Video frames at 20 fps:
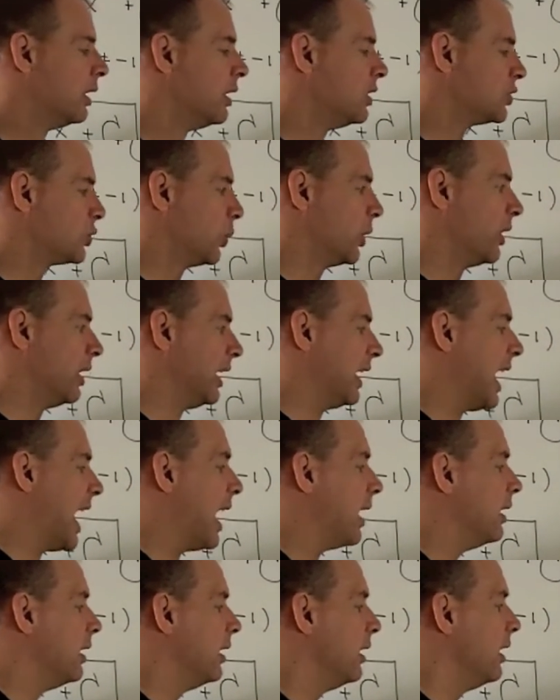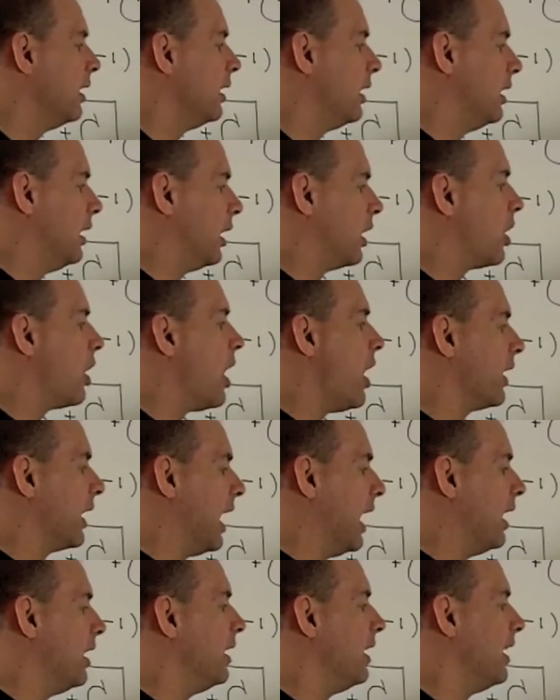So we're going to get, here I'll
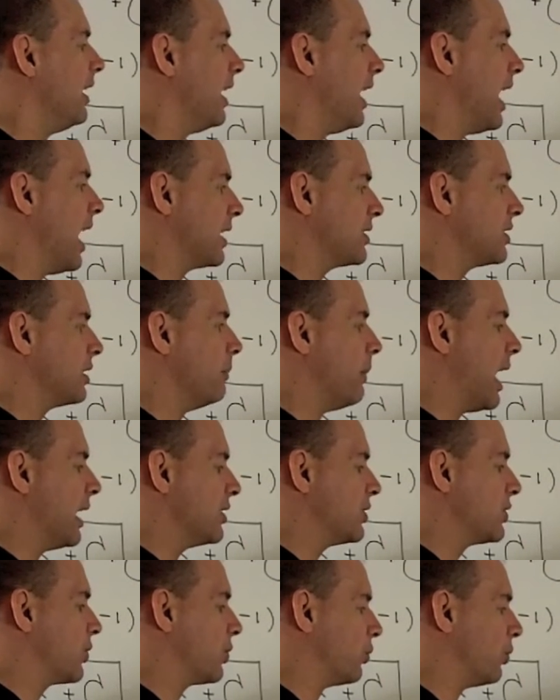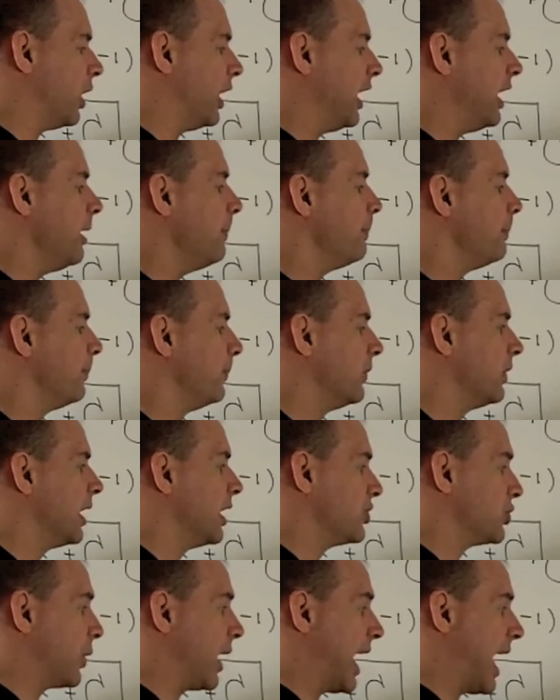get x to the minus 3.
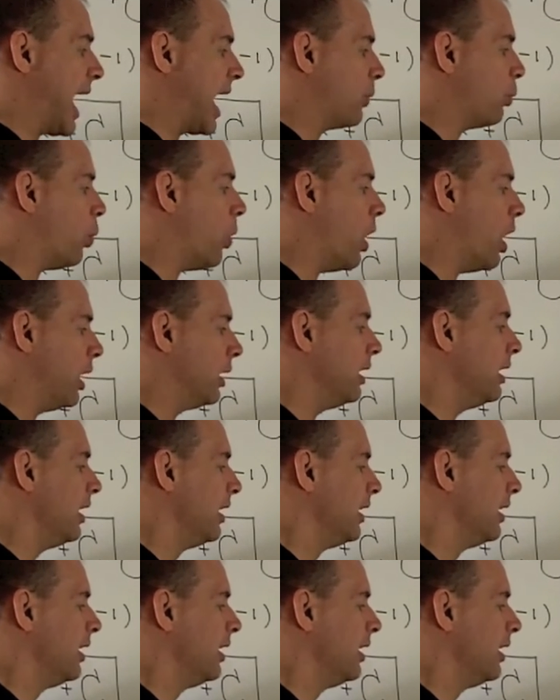Okay, so I add 1.